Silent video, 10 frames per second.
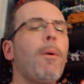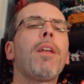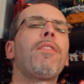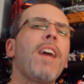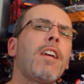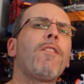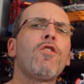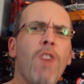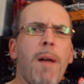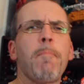I want to thank
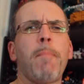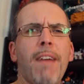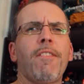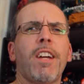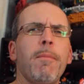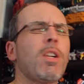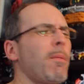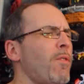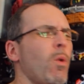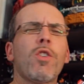you for dropping by, for giving me
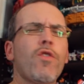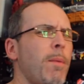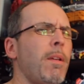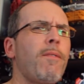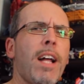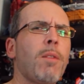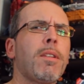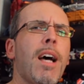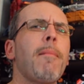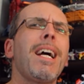some of your extremely
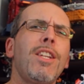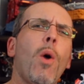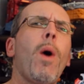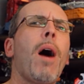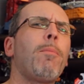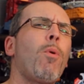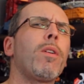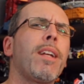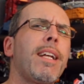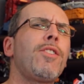valuable time. I know how
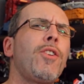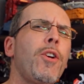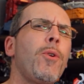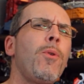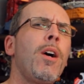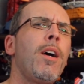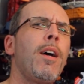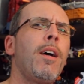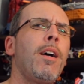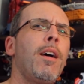important it is to you.
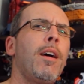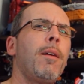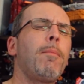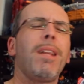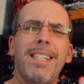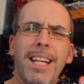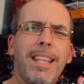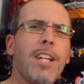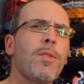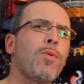Please
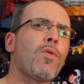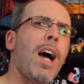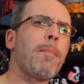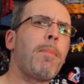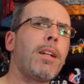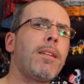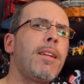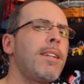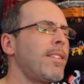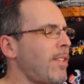hit that subscribe
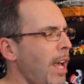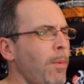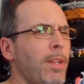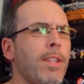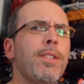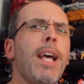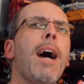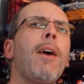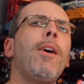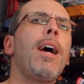button. Stay with us
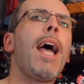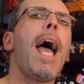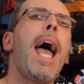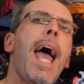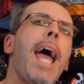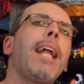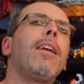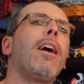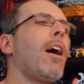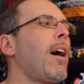now.
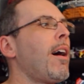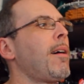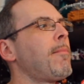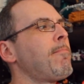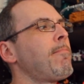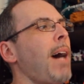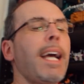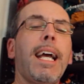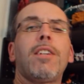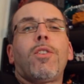And,
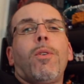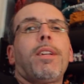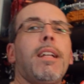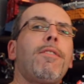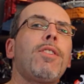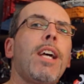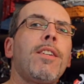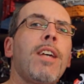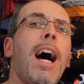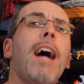I guess the only thing left to
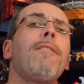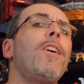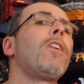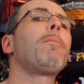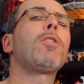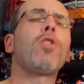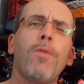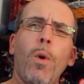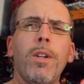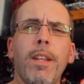say is I very much
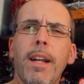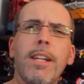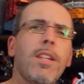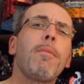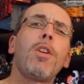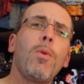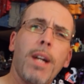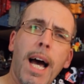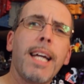look forward to the next time that you and